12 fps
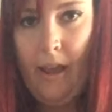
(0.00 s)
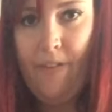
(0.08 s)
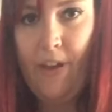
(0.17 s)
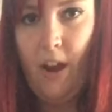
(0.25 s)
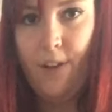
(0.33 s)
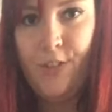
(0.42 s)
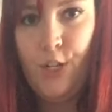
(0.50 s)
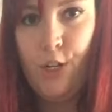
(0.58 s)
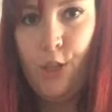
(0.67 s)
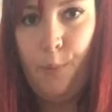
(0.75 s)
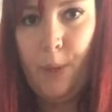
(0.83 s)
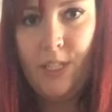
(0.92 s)
There, turn
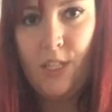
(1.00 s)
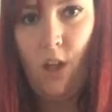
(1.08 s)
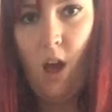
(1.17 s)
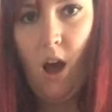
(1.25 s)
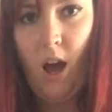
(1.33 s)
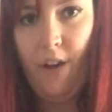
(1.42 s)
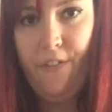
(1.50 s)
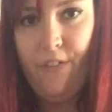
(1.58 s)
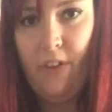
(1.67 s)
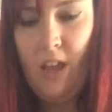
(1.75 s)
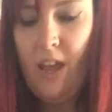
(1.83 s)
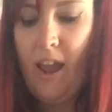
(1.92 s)
the bristle
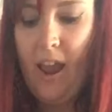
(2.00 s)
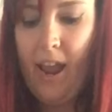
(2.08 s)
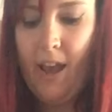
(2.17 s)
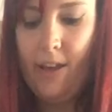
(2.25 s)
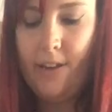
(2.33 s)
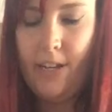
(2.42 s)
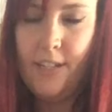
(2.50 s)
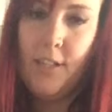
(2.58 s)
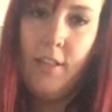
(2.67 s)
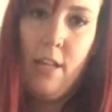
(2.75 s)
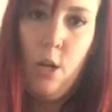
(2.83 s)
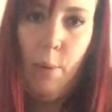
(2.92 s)
off and it's a
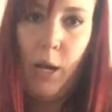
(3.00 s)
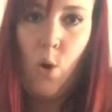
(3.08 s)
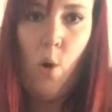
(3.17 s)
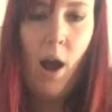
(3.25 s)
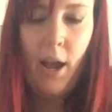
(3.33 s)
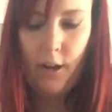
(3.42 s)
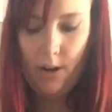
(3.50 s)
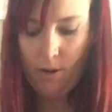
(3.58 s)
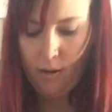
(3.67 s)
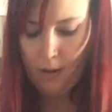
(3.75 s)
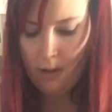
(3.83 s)
little bit quieter.